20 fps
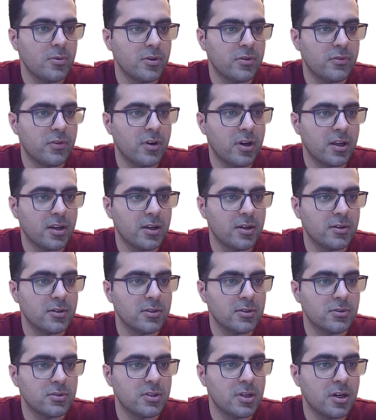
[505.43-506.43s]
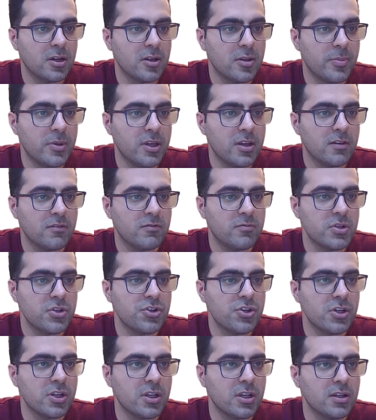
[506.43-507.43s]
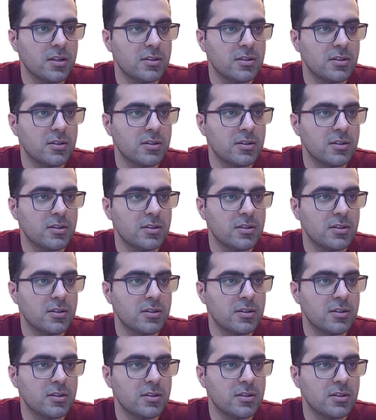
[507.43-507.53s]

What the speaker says: if I go to the IP of machine,